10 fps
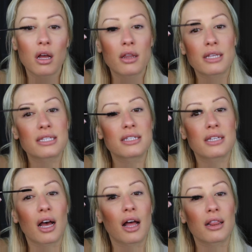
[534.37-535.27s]
This is
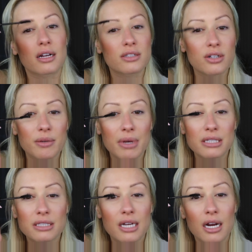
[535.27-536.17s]
Luxury
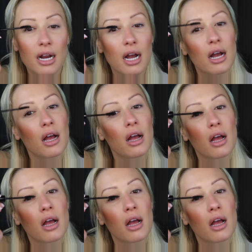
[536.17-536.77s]
Mascara.